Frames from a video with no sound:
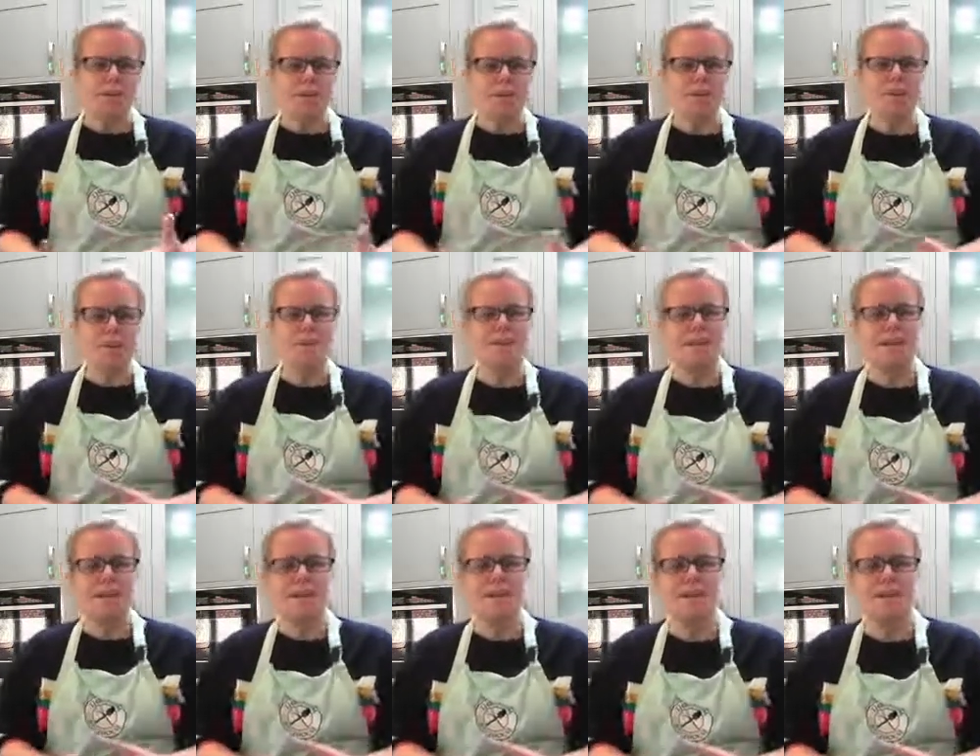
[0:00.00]

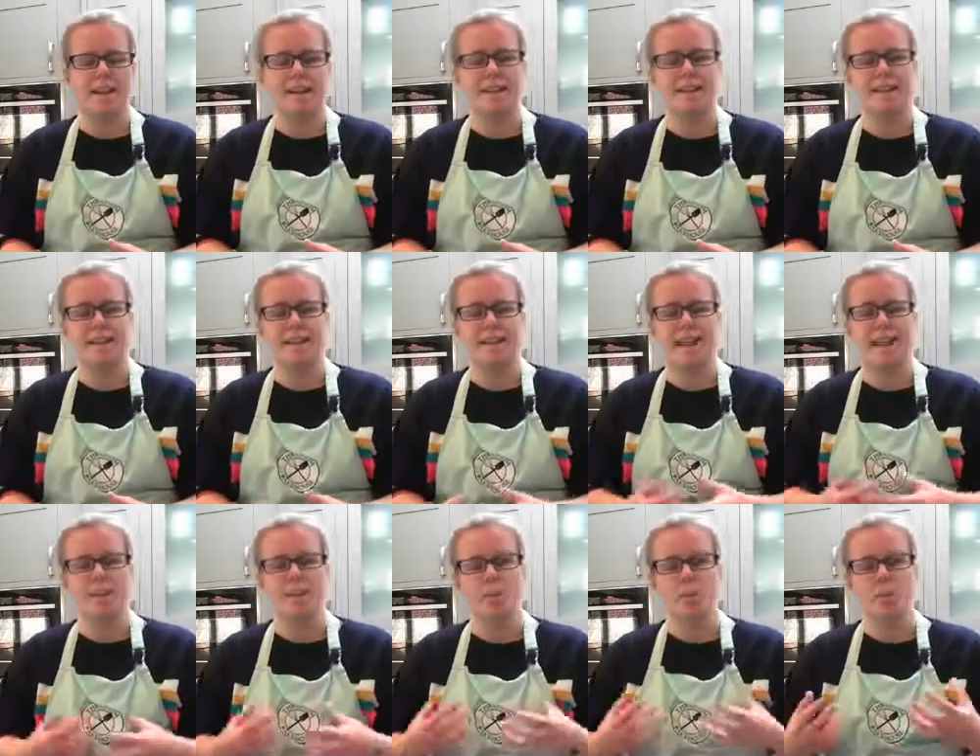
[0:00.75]
much less likely to
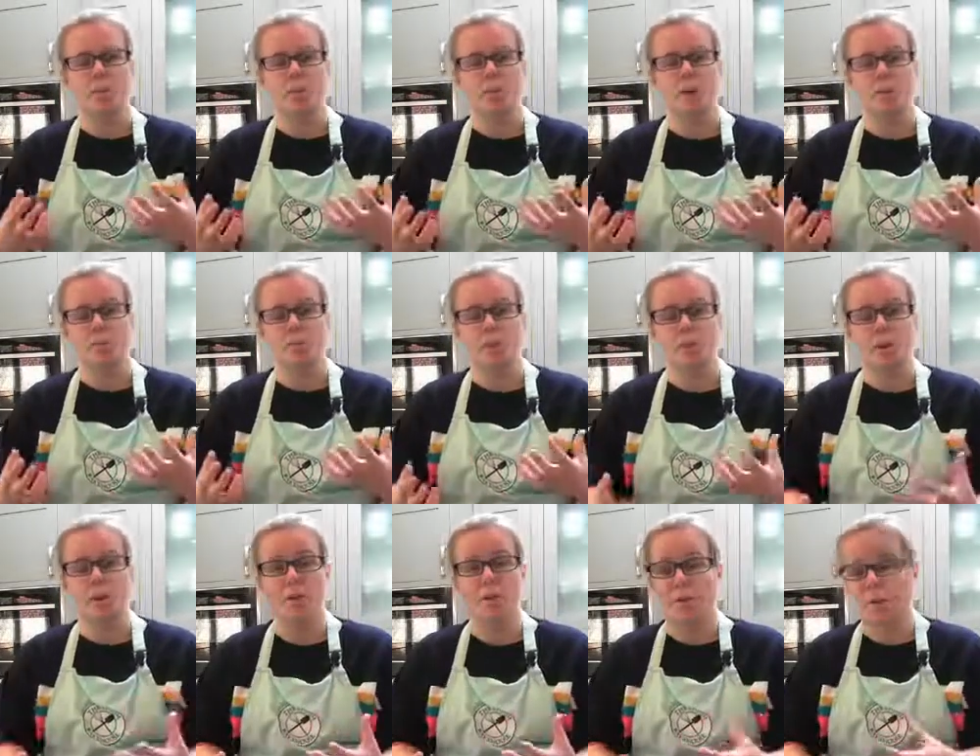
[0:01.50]
have your
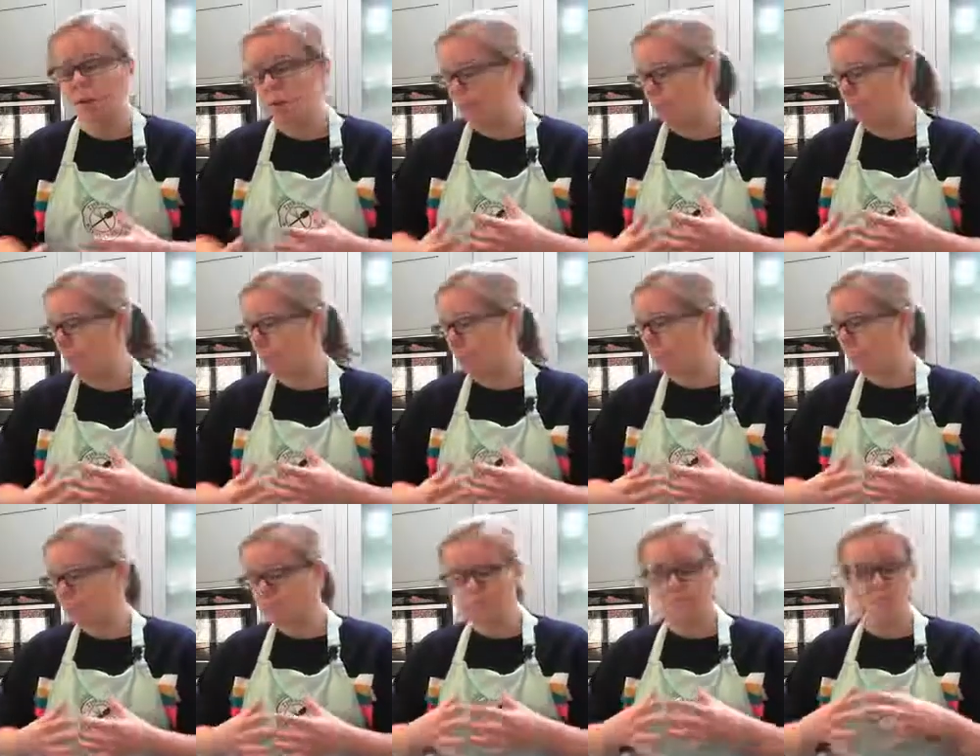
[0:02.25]
dough
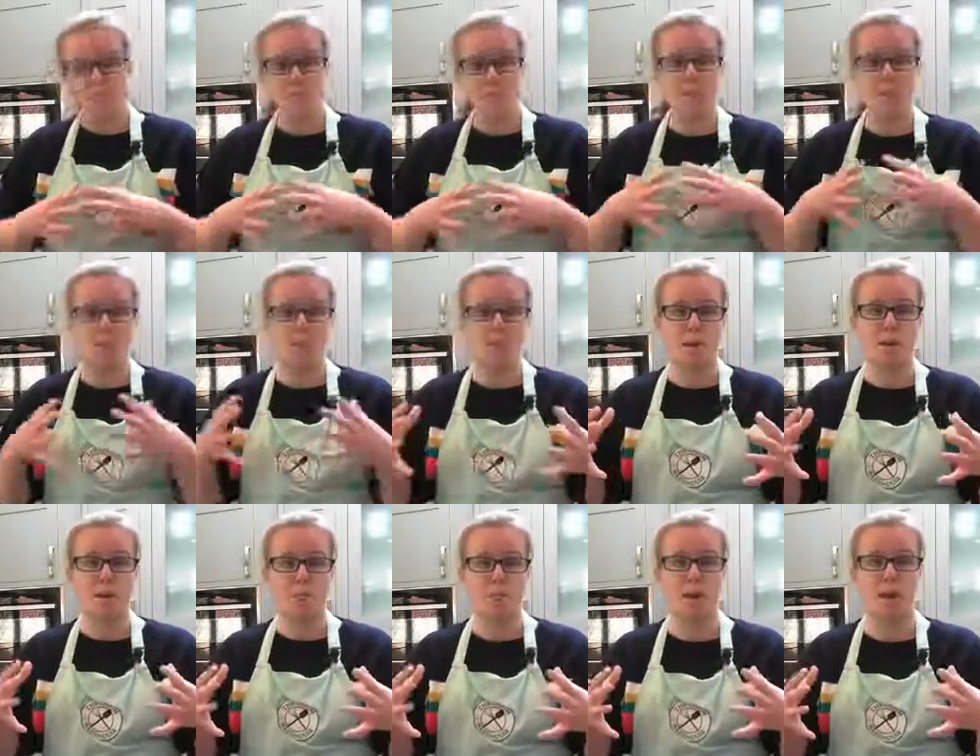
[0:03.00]

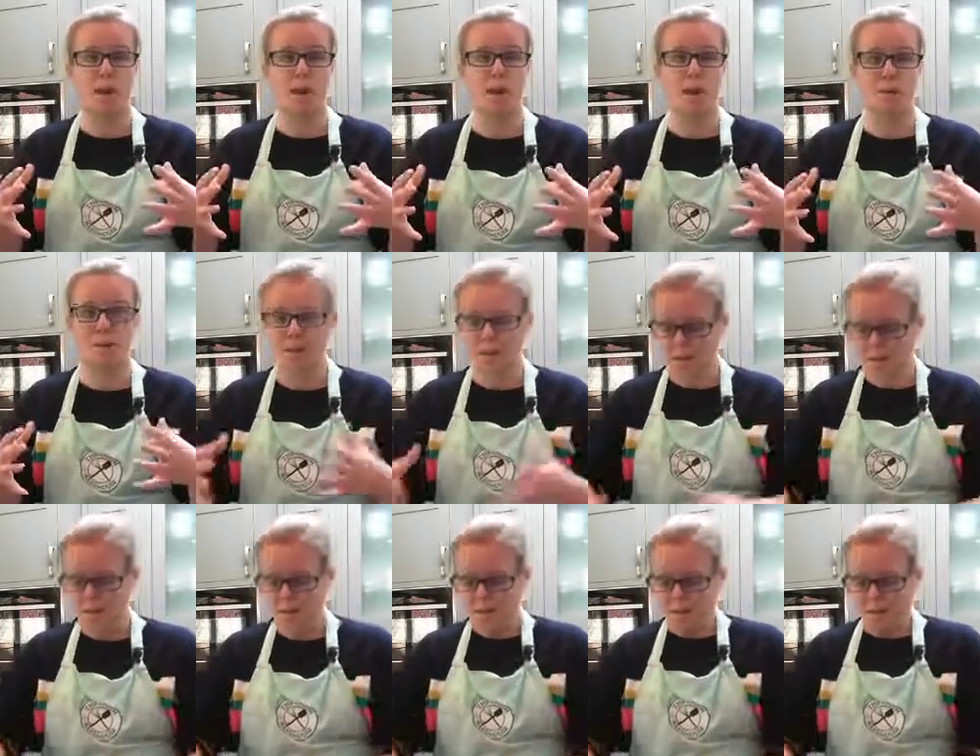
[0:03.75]
spring apart.
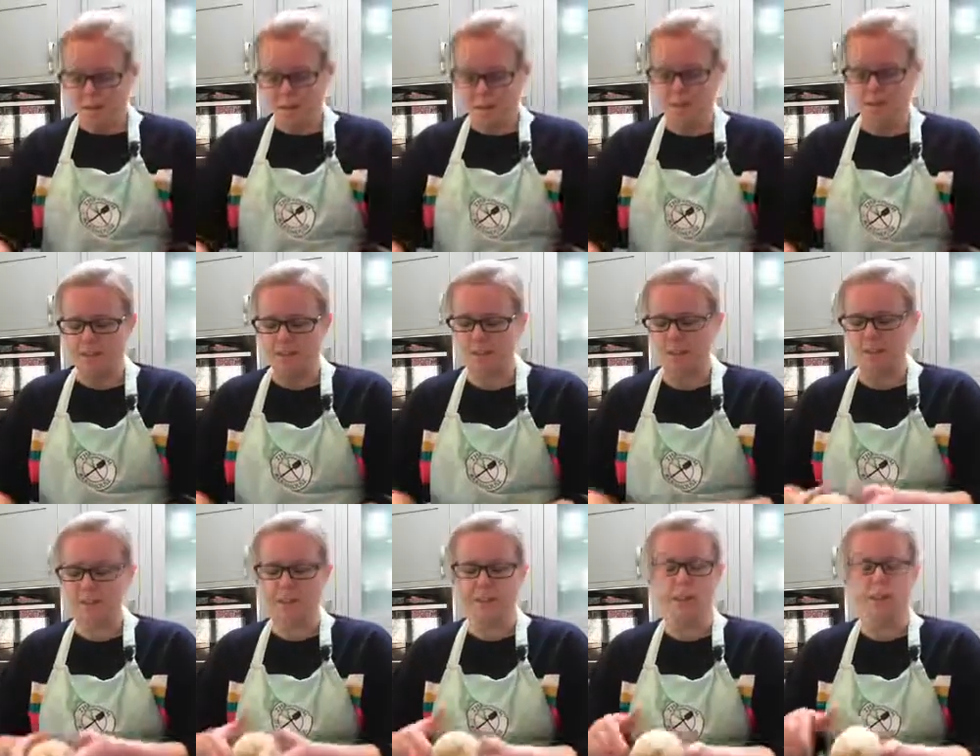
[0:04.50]
There's
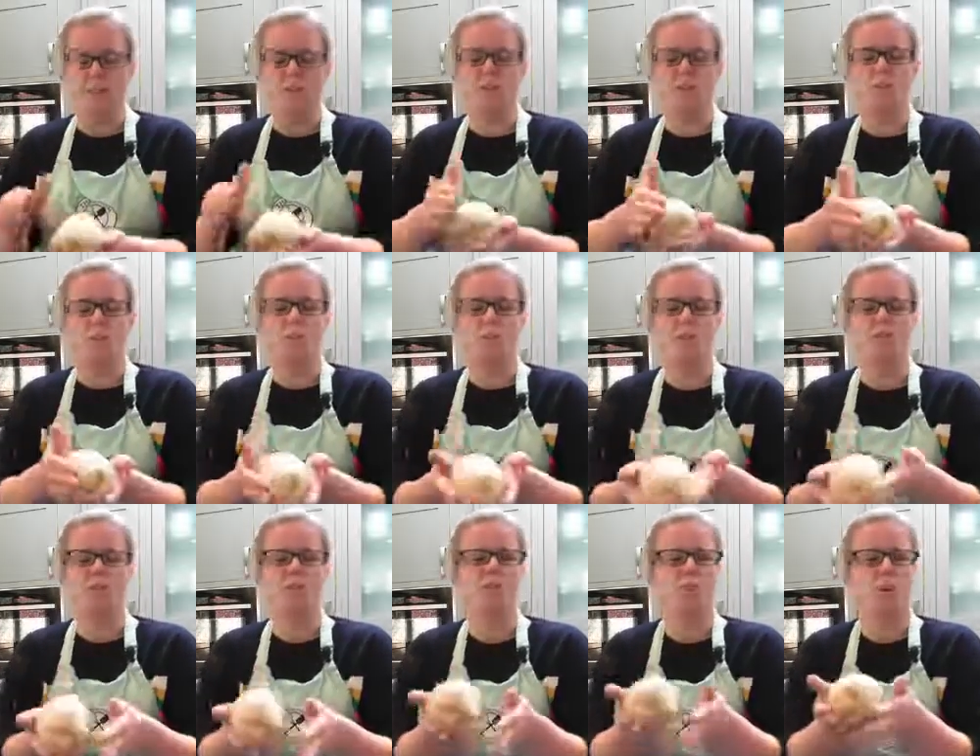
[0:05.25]
much less
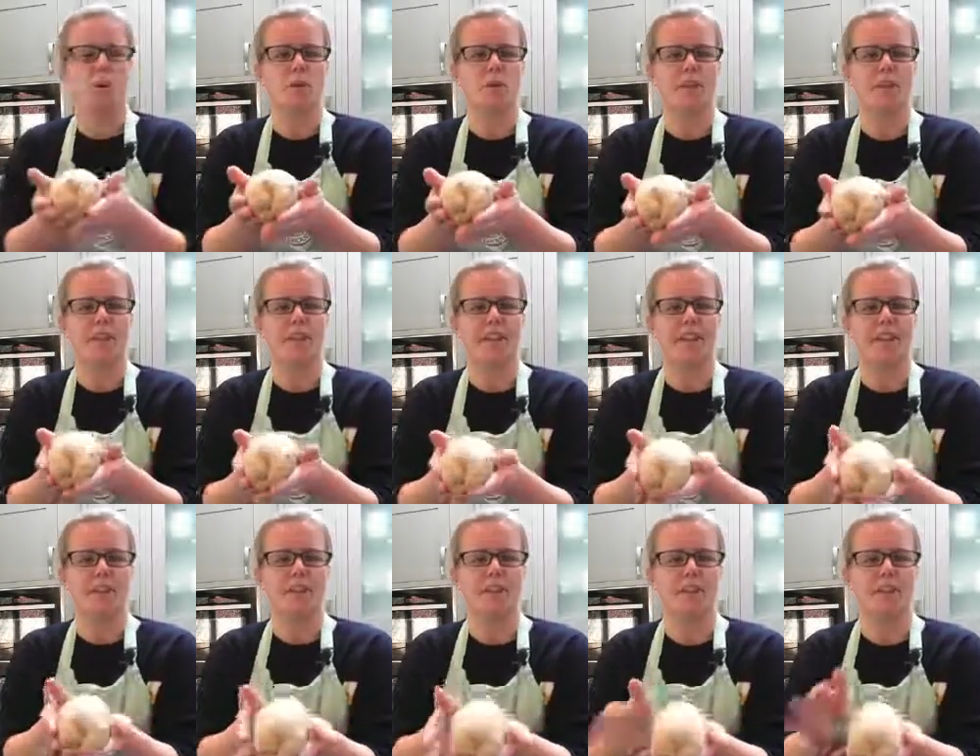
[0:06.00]
weak spots in
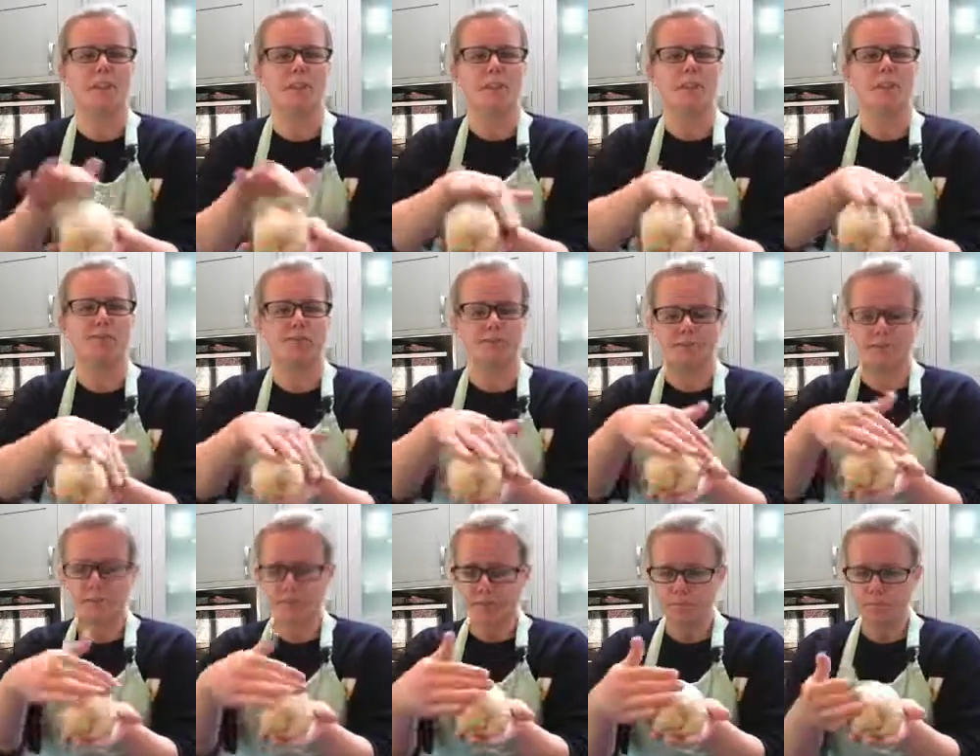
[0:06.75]
that dough.
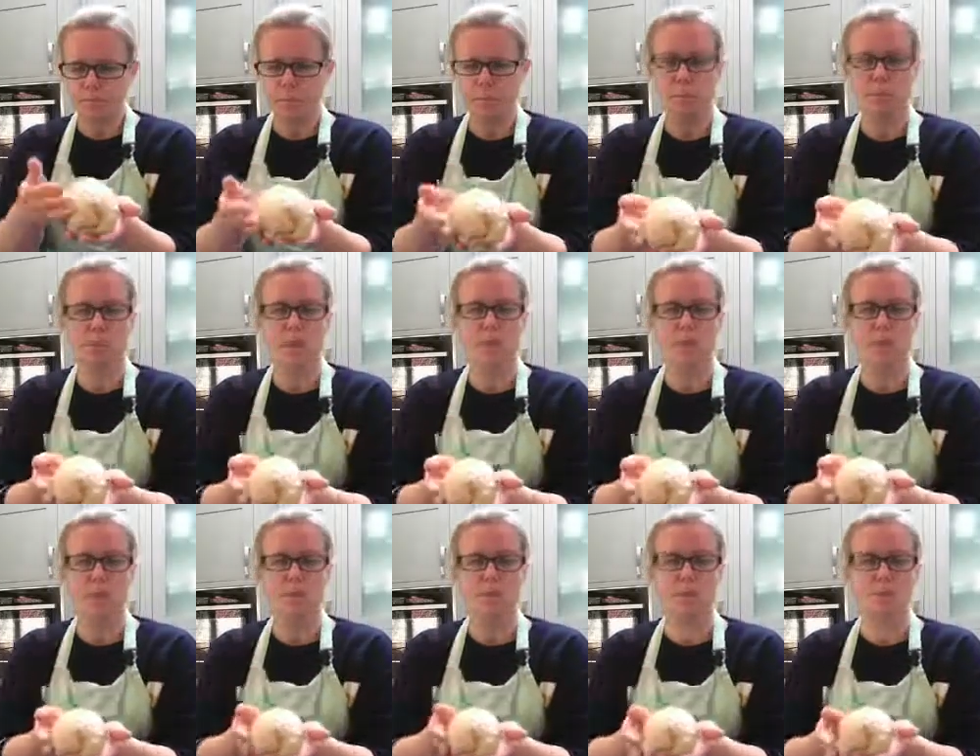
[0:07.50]
All
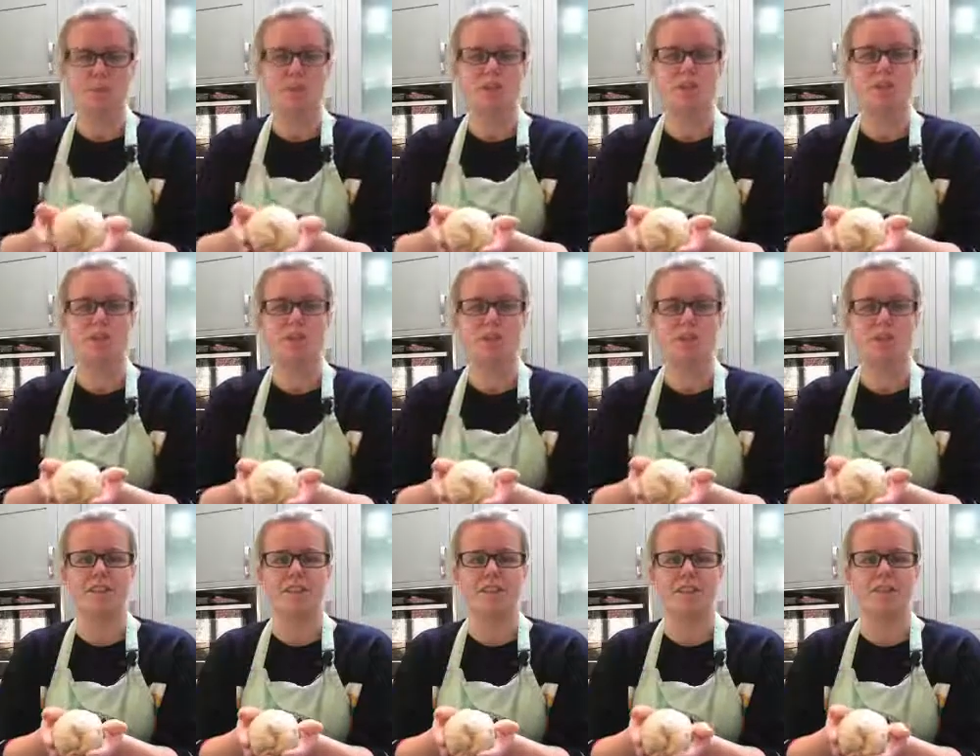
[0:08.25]
that gluten's been
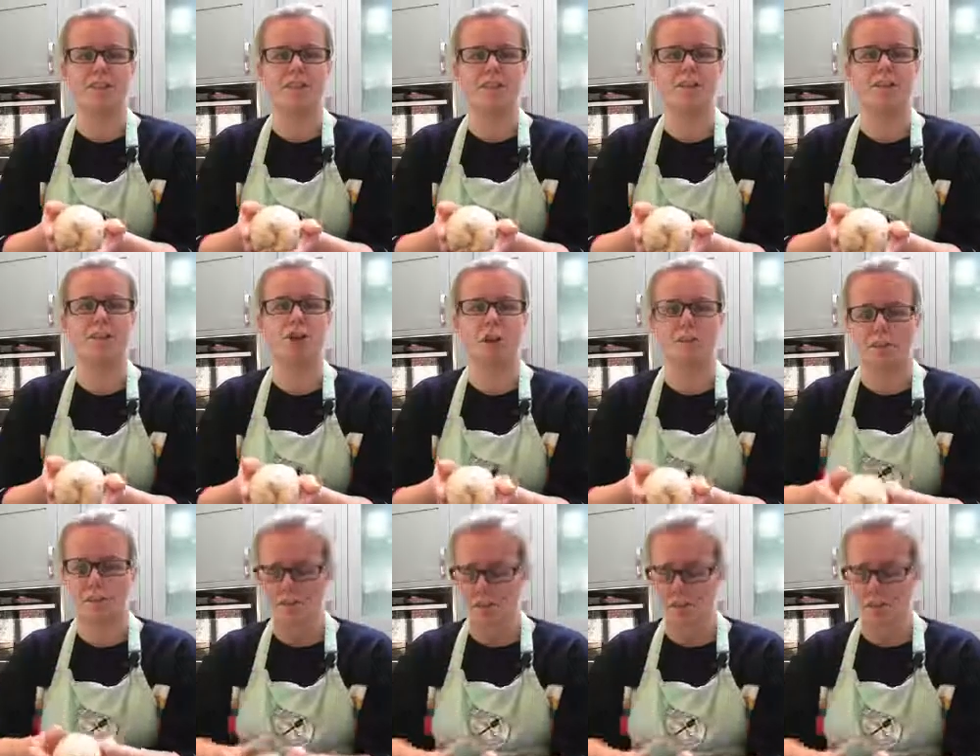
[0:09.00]
stretched over the top.